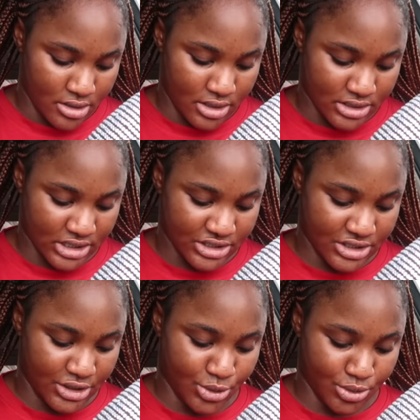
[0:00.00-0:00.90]
That's
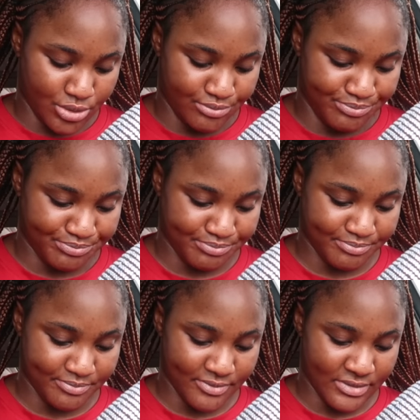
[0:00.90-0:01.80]
actually cool.
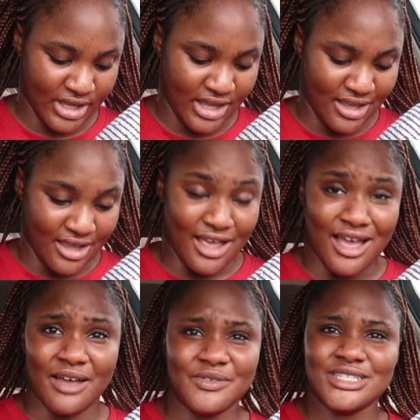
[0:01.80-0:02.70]

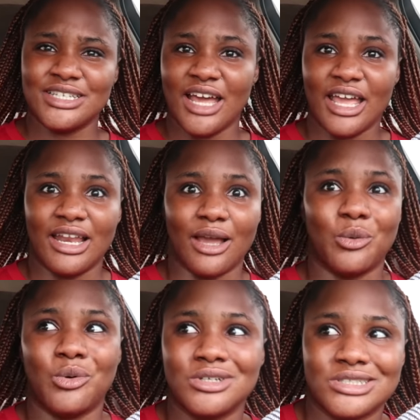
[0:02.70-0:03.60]
I haven't seen her
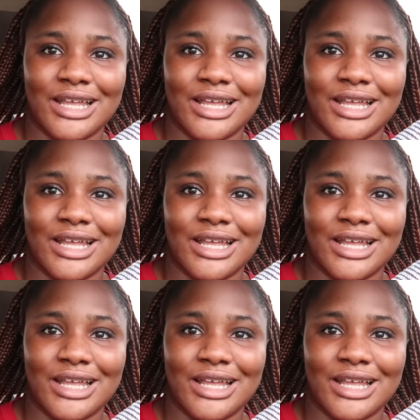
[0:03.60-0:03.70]
in